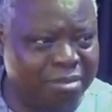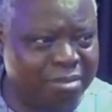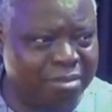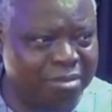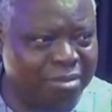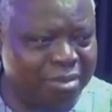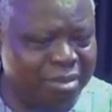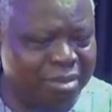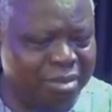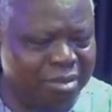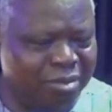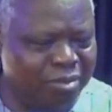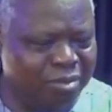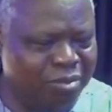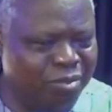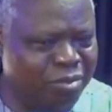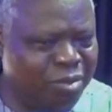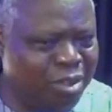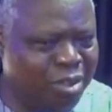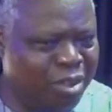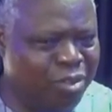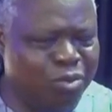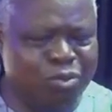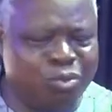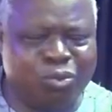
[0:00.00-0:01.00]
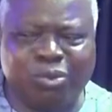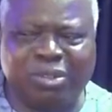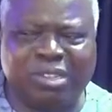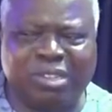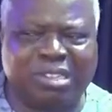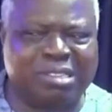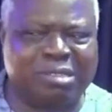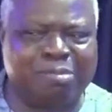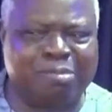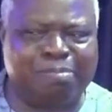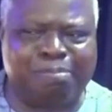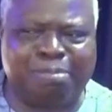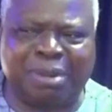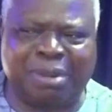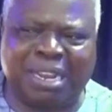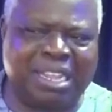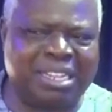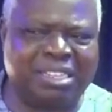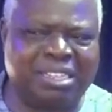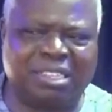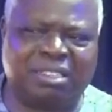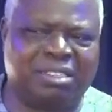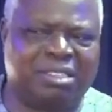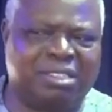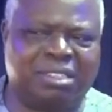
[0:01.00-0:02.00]
One who is blind
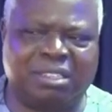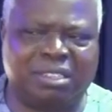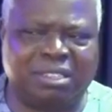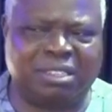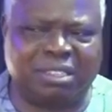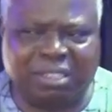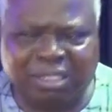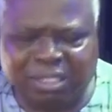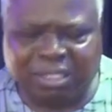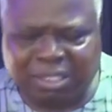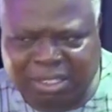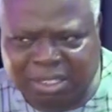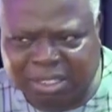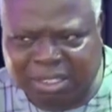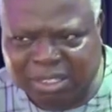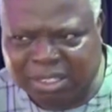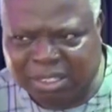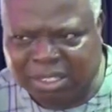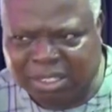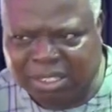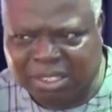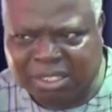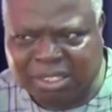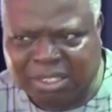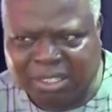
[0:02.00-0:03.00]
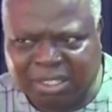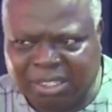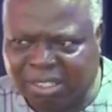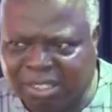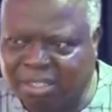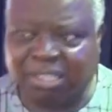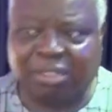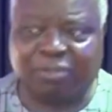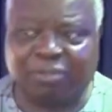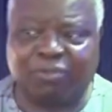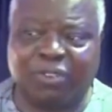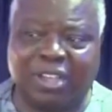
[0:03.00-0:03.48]
is infirm.